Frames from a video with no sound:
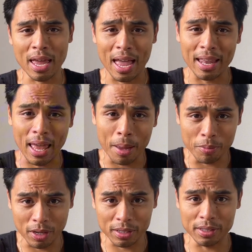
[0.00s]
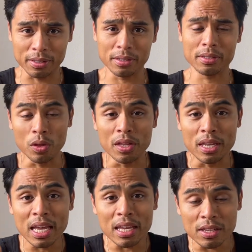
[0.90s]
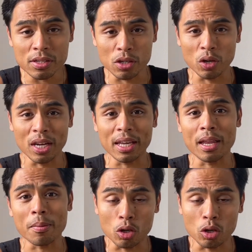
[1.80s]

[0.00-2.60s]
and abductors. With the knees, you're going to get